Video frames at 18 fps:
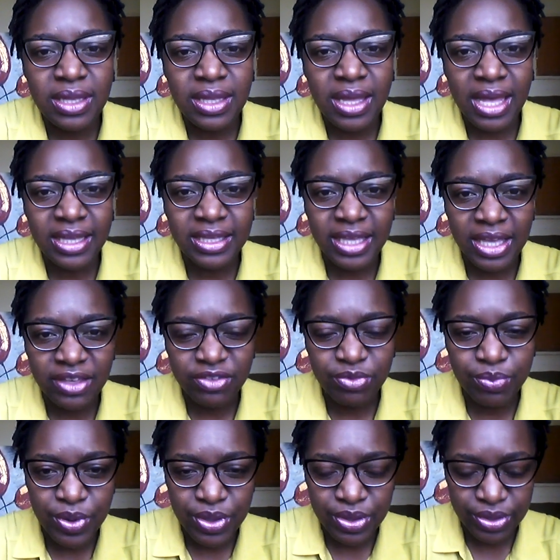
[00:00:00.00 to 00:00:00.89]
I
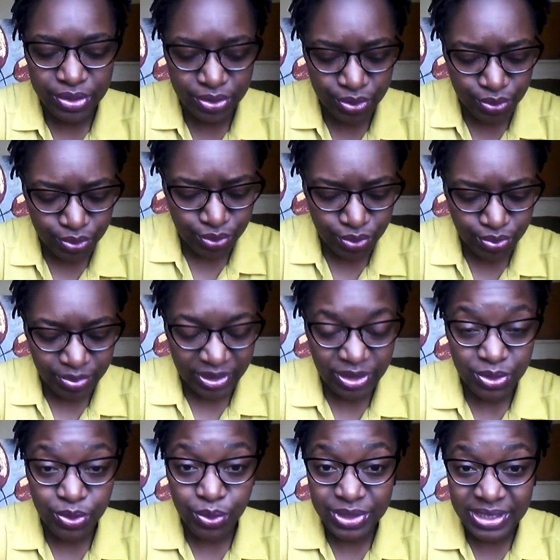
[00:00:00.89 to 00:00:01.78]
gave birth to my
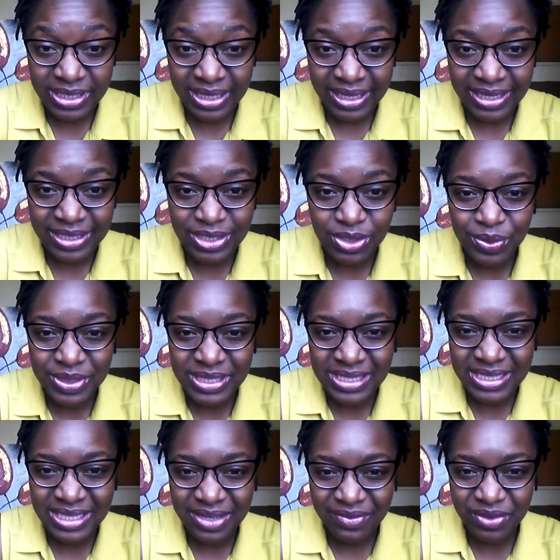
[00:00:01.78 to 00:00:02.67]
daughter at
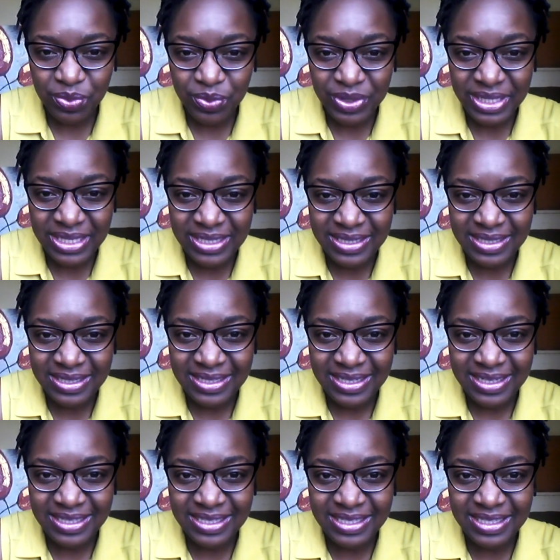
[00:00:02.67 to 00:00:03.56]
27 weeks
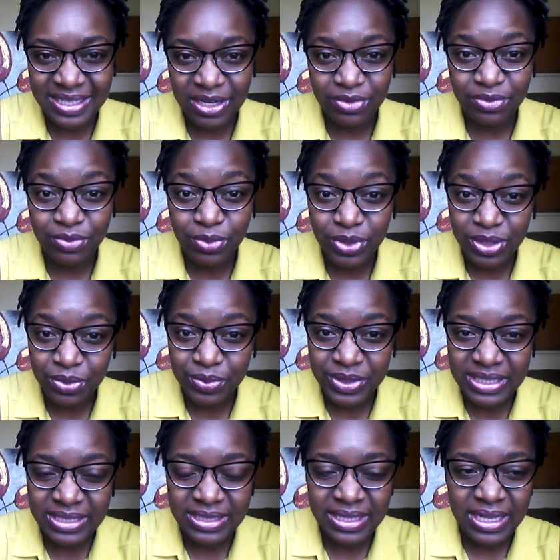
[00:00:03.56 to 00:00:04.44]
instead of 40
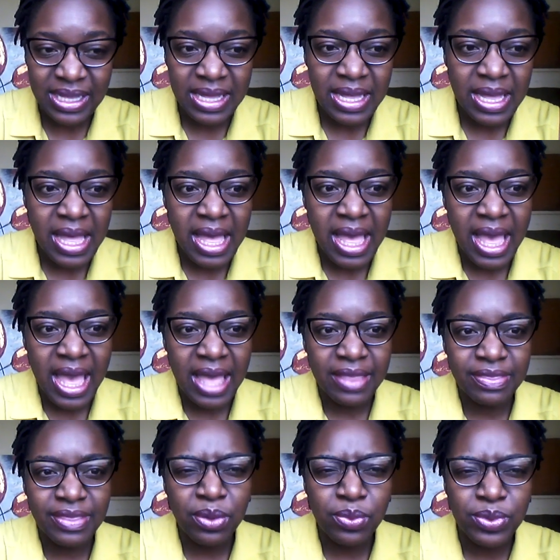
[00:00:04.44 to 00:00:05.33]
weeks.
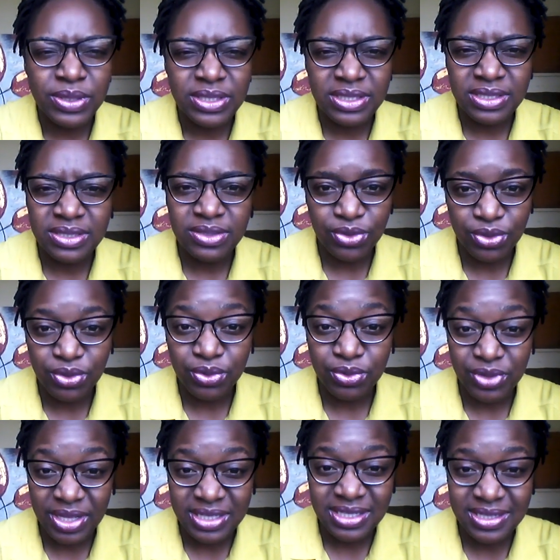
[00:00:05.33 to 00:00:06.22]
And that was,
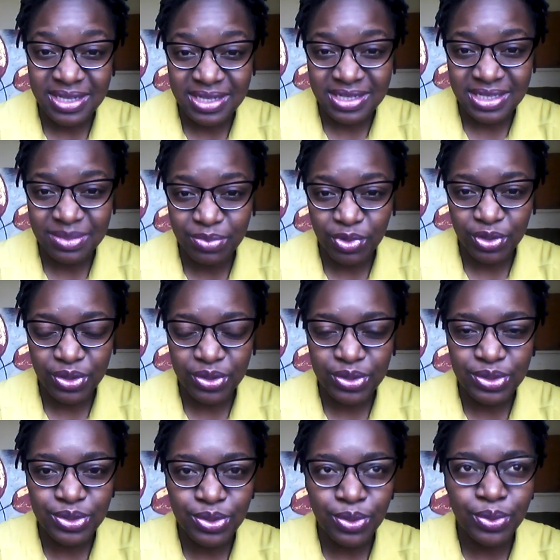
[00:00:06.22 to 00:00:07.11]
that's a testimony on
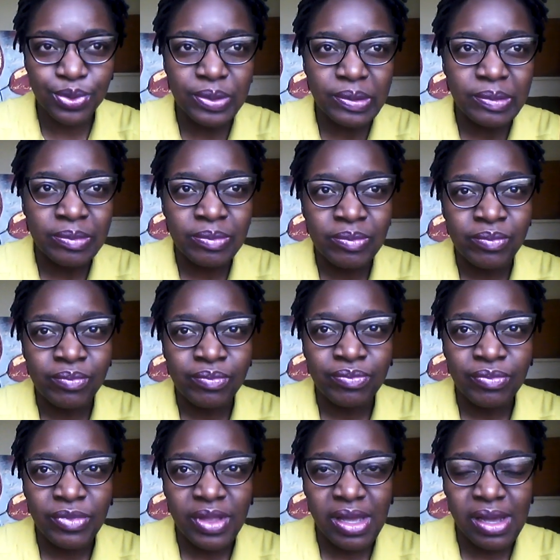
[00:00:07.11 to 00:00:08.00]
its own.
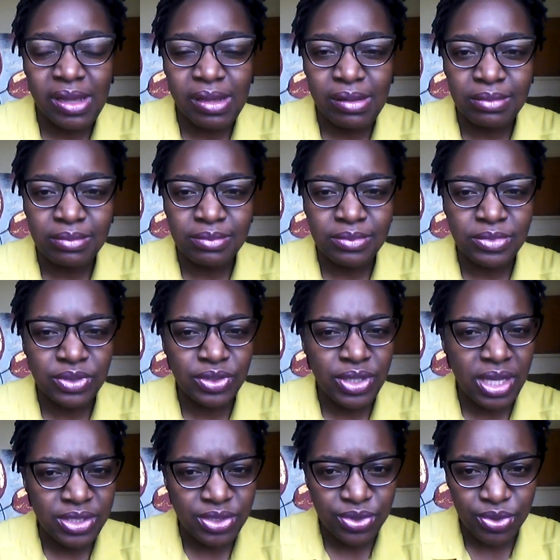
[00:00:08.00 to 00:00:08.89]

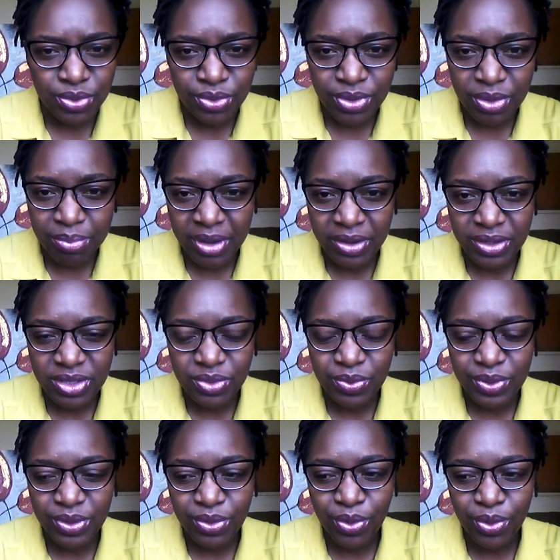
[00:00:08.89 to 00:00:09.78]
So the marriage
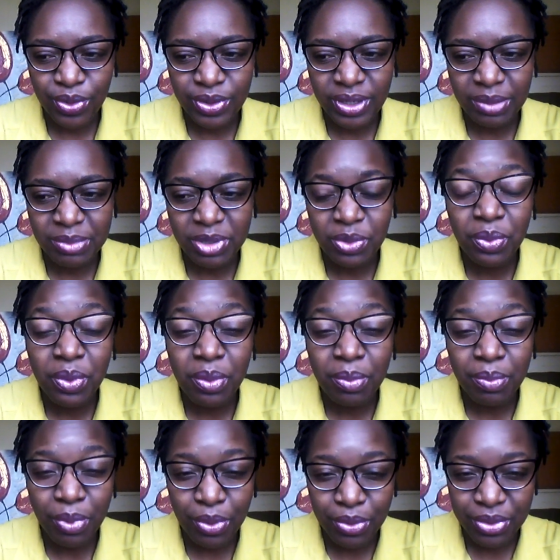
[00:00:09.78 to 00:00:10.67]
went on. I mean, we were
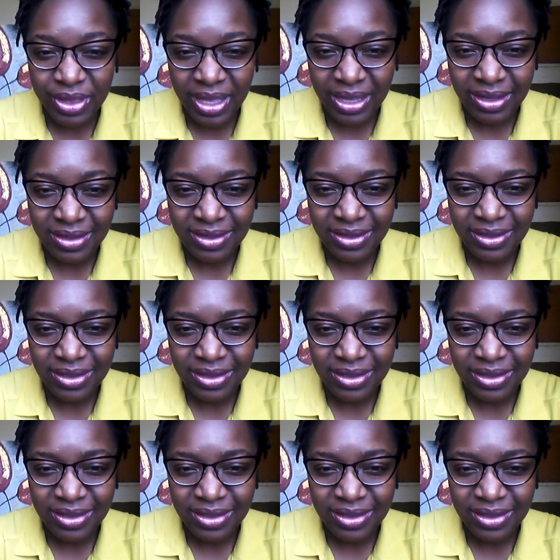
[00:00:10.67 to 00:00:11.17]
both young.